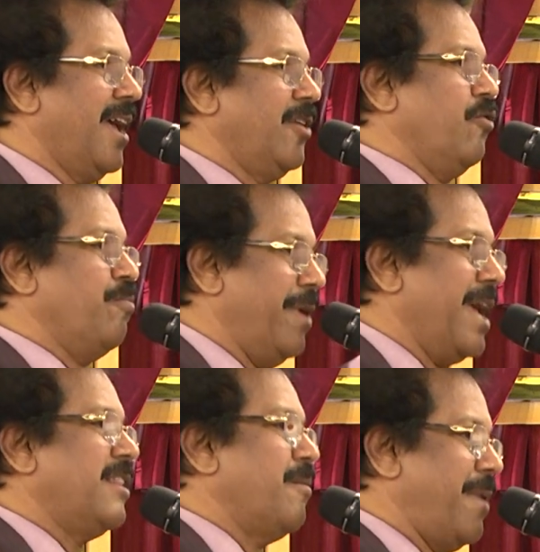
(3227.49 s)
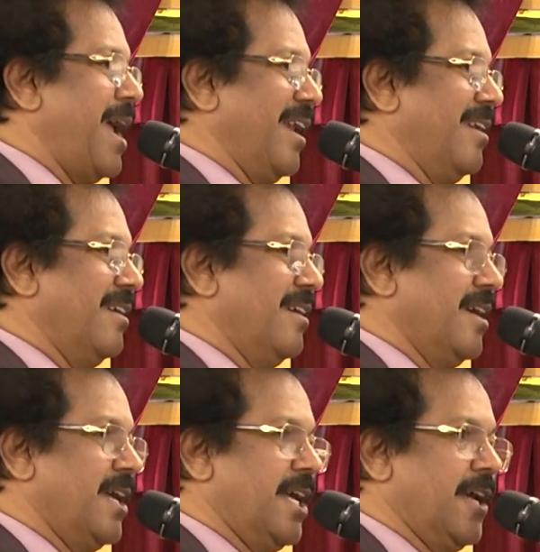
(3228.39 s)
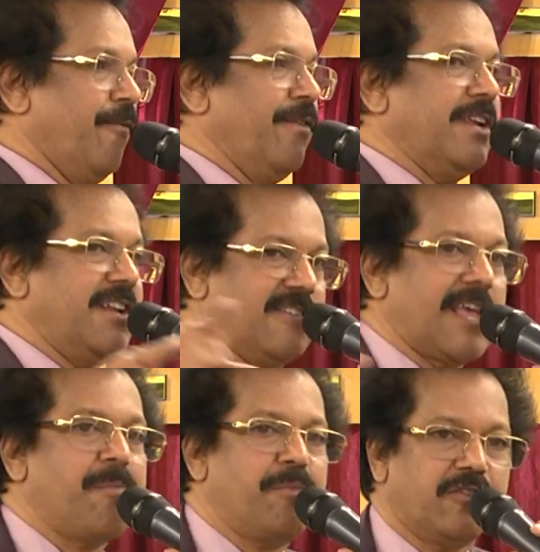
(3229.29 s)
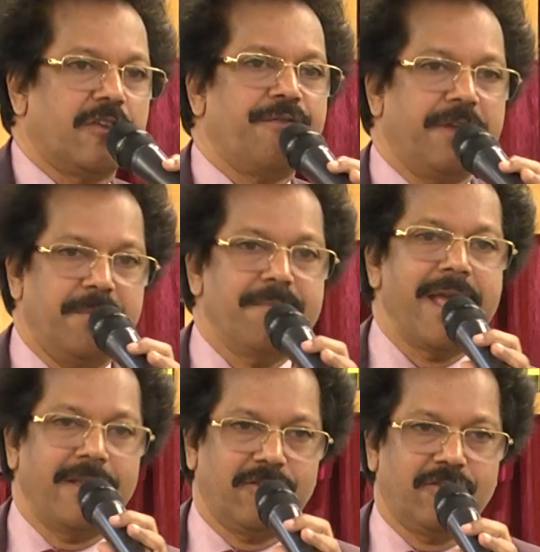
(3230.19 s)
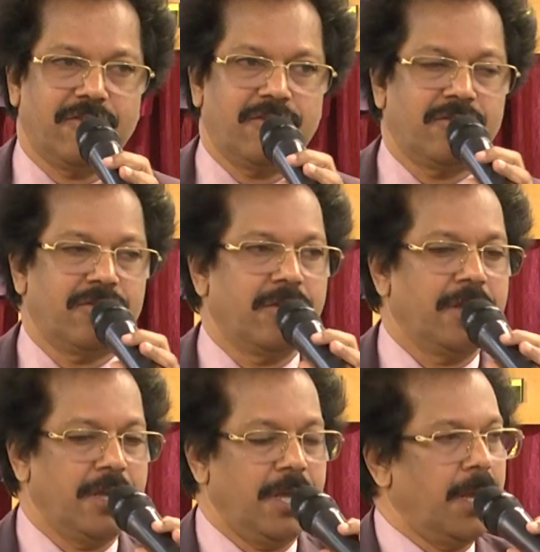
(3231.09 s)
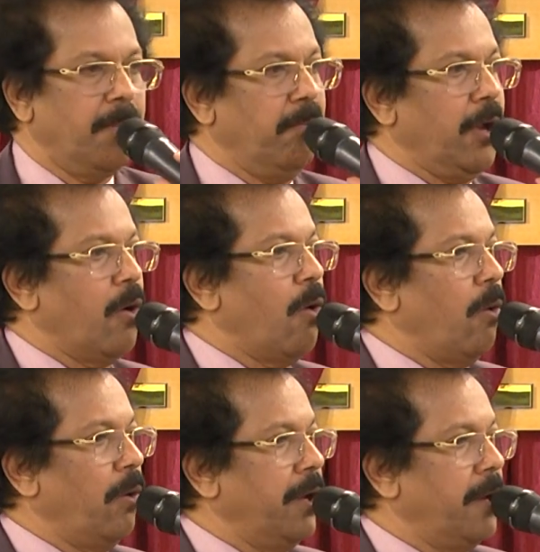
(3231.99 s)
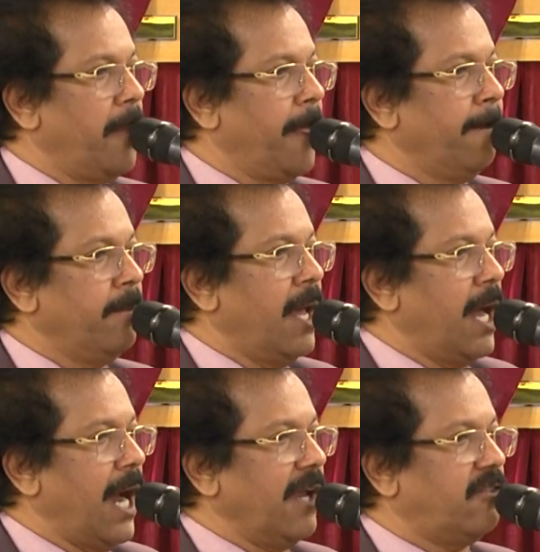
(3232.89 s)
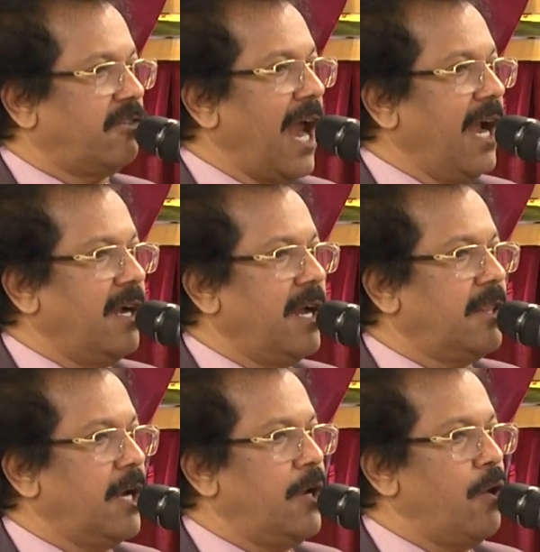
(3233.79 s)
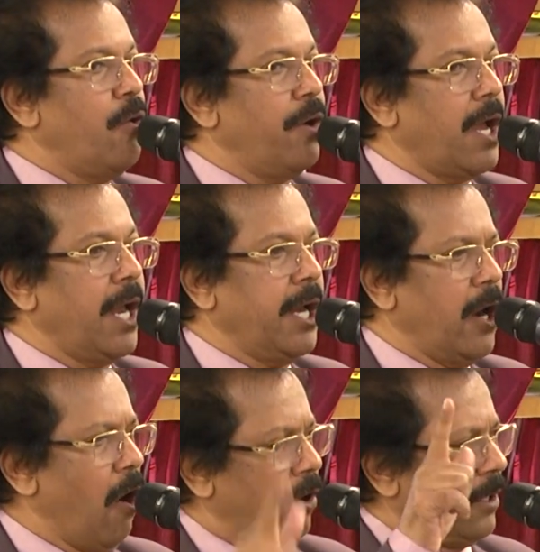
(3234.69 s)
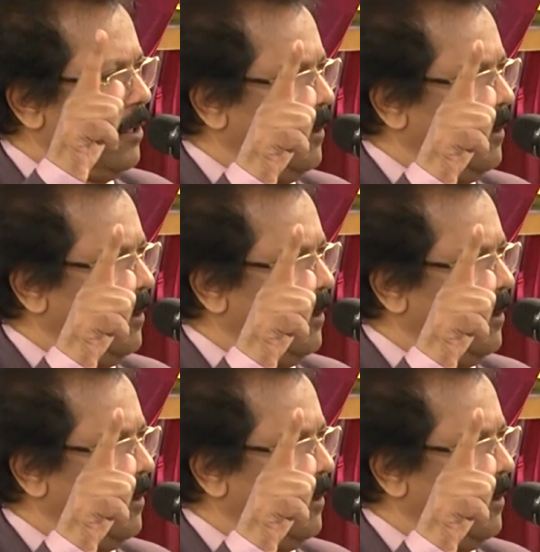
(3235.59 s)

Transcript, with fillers: to break the bread with the disciples of Emmaus. Behold, I stand at the door and knock.